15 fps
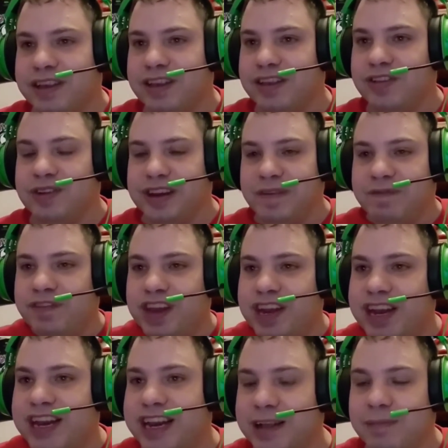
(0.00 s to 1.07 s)
You
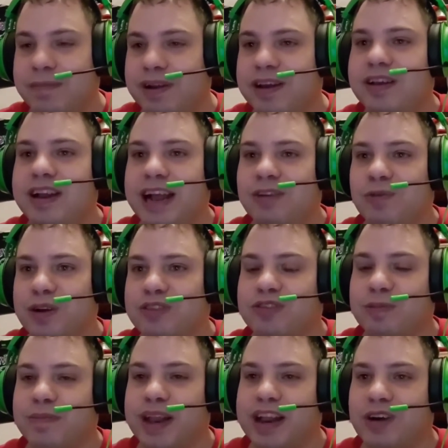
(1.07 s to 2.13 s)
defeated him at
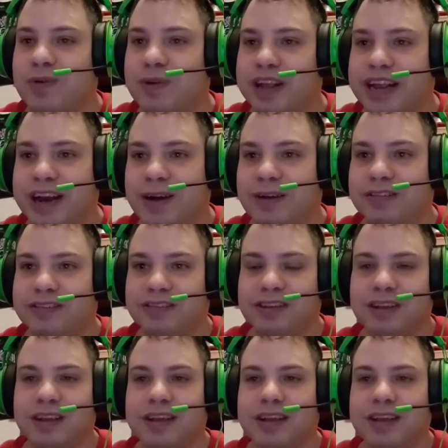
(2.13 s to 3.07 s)
WrestleMania. Who cares?